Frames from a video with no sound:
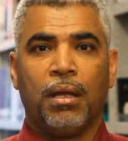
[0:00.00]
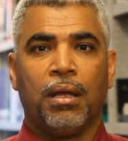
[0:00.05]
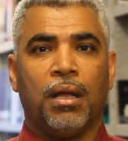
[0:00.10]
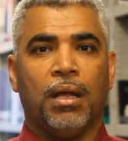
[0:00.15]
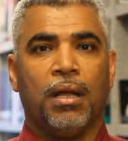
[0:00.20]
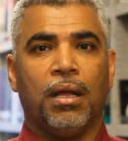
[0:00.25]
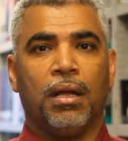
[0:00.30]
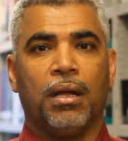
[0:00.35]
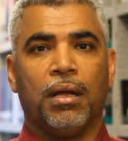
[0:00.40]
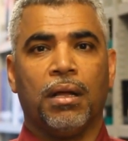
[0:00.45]

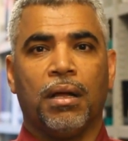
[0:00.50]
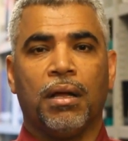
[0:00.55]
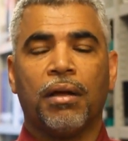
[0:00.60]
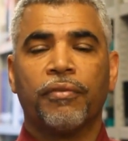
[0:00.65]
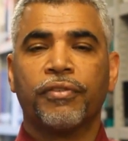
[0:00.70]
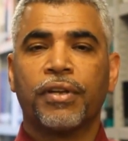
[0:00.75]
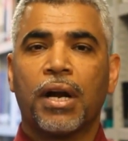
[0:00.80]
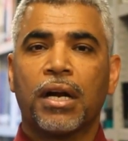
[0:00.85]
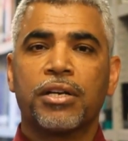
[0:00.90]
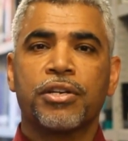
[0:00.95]
Uh,
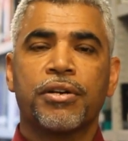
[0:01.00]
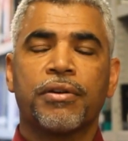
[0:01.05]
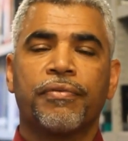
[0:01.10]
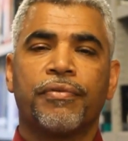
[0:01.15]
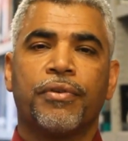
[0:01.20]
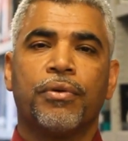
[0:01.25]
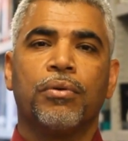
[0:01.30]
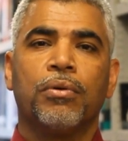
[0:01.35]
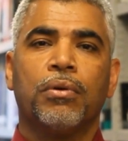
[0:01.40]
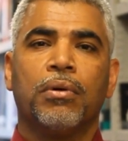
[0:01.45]
after action
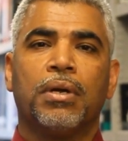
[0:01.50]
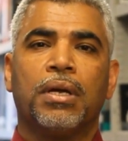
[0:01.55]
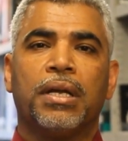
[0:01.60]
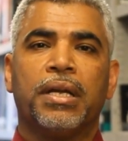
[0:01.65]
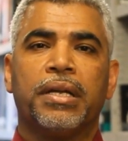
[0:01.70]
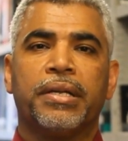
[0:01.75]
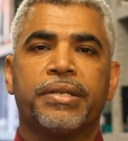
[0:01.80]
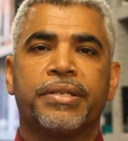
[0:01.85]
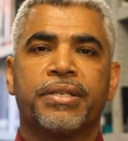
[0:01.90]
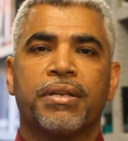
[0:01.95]
review
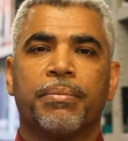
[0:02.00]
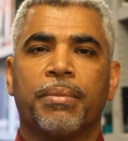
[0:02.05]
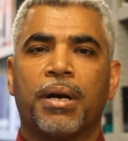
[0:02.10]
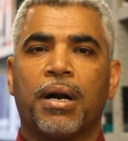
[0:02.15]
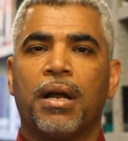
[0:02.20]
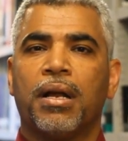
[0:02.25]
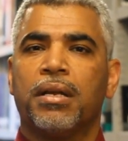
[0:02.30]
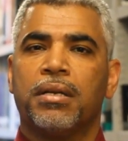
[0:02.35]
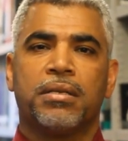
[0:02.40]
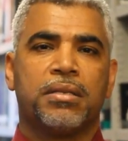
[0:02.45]
is
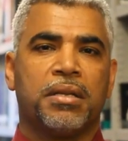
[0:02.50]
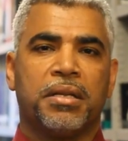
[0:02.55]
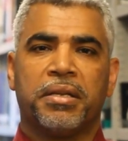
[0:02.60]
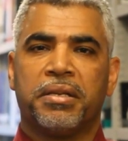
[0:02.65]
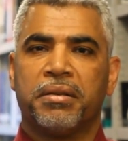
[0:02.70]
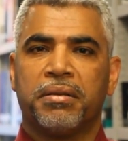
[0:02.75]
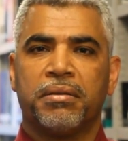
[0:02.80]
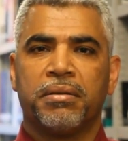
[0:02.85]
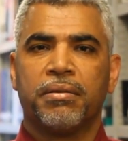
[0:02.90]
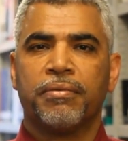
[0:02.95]
summarized
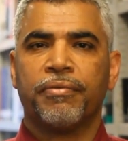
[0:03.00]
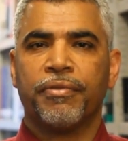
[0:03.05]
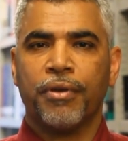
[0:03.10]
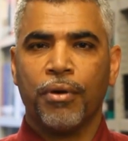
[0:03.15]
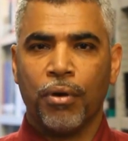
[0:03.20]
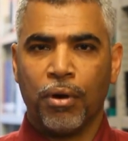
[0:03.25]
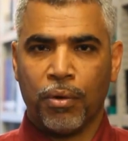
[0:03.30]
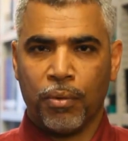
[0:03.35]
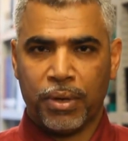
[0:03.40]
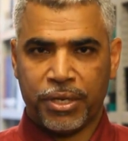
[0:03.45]
in
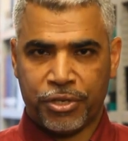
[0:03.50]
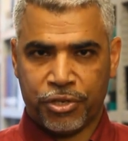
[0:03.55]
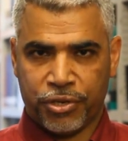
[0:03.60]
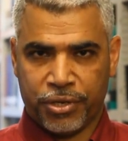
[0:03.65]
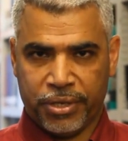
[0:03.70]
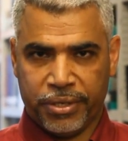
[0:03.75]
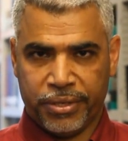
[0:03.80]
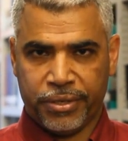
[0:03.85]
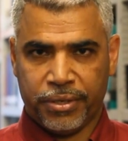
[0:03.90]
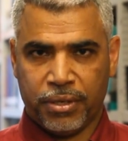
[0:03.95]
few
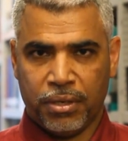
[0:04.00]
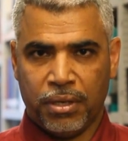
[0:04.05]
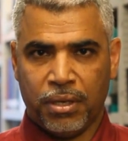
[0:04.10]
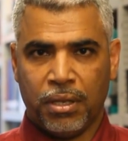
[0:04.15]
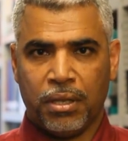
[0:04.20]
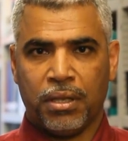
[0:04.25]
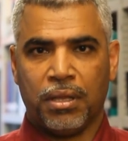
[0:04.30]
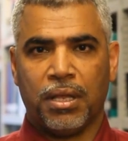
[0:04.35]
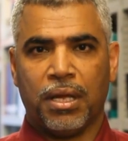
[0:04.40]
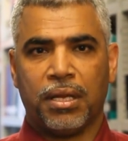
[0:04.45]
questions
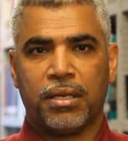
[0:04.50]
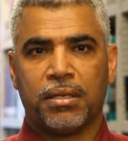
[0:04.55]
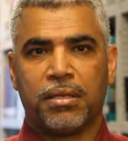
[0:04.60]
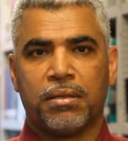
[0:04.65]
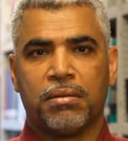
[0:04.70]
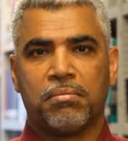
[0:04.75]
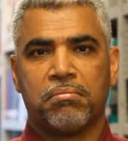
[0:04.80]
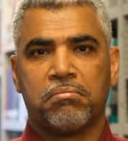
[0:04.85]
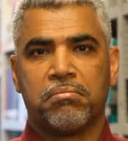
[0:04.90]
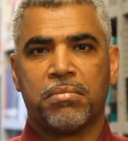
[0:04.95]
that
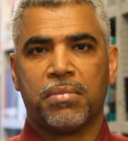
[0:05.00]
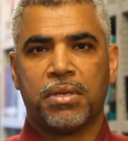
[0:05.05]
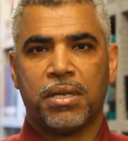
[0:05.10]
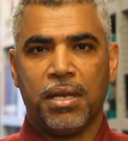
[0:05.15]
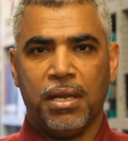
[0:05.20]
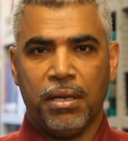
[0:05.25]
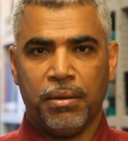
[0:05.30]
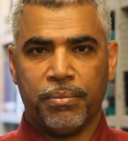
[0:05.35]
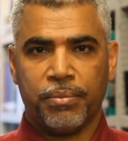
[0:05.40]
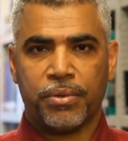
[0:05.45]

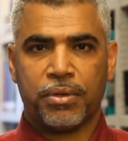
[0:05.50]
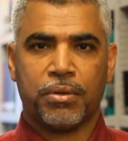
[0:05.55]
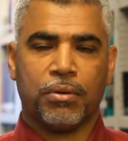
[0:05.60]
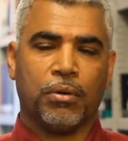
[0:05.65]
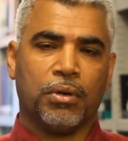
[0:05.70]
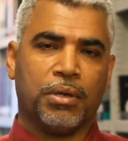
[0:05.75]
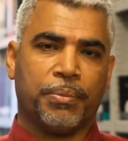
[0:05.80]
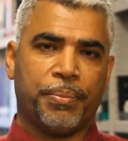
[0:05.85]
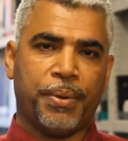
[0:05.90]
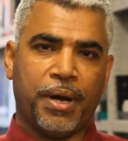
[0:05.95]
teams
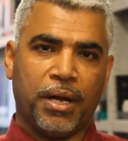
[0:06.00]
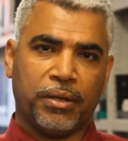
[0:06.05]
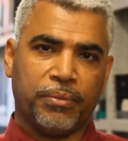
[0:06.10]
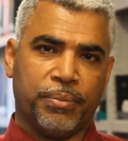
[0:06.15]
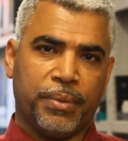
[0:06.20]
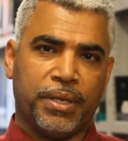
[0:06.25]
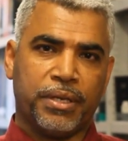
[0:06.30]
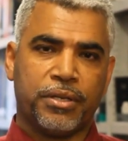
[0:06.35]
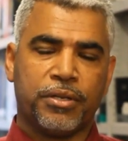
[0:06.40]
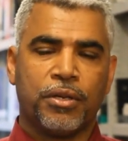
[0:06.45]
or
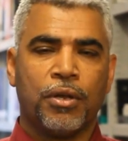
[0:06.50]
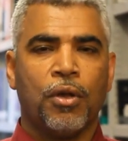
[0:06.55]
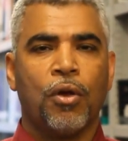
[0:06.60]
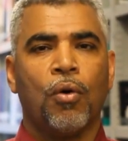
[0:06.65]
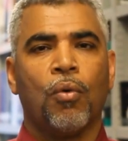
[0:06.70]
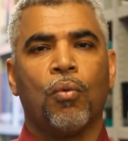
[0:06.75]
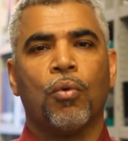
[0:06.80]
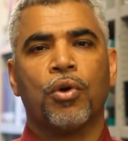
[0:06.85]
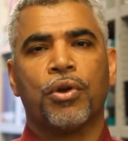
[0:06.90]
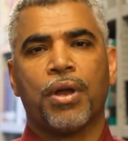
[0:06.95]
departments
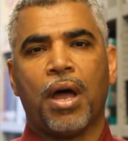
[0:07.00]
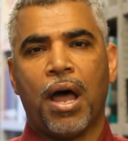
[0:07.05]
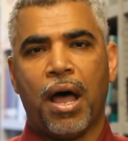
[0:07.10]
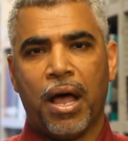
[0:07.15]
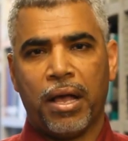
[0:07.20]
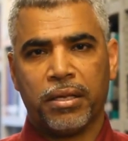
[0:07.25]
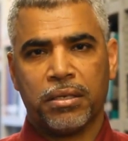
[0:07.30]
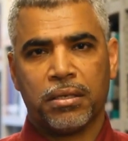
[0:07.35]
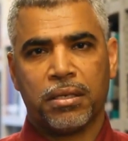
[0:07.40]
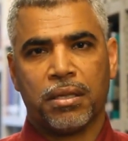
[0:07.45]
would
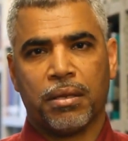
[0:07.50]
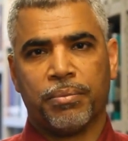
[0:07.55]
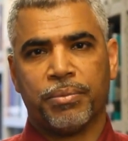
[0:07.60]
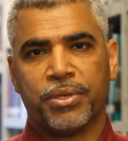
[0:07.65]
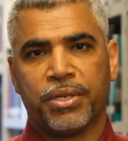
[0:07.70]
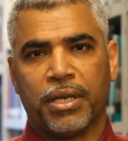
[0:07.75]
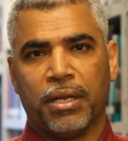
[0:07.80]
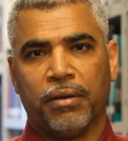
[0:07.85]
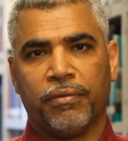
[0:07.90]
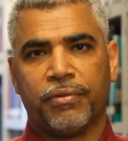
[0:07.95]
ask
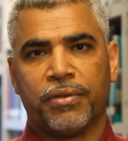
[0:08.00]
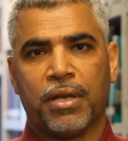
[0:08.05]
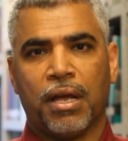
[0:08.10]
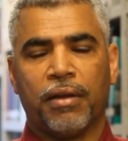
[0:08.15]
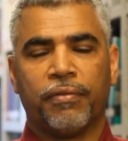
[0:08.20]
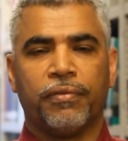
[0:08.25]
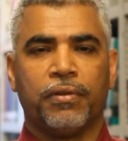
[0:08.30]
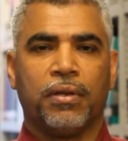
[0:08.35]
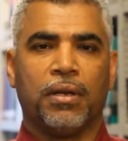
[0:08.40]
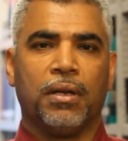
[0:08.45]
themselves
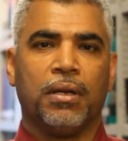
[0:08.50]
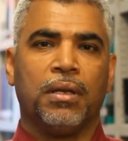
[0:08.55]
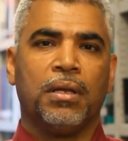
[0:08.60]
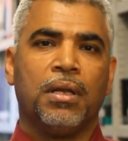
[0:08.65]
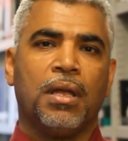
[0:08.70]
after